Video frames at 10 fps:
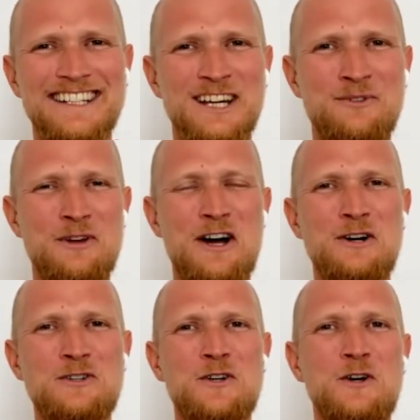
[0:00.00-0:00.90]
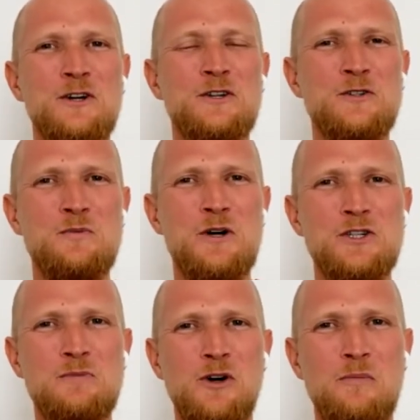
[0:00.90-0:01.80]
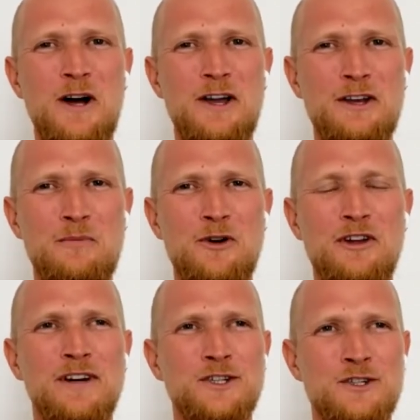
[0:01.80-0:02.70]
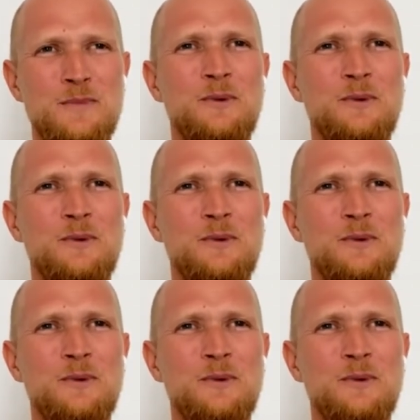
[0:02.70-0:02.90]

And without talking too much about my inner motivation,